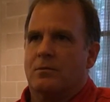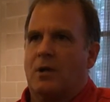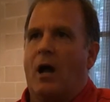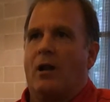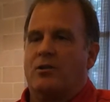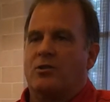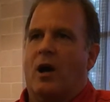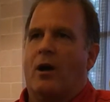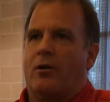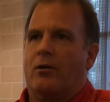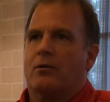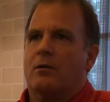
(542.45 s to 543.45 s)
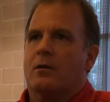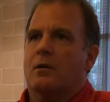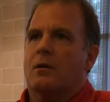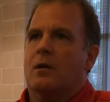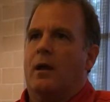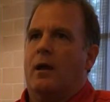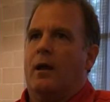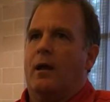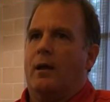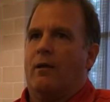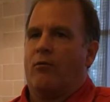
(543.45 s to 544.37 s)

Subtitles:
college soccer, and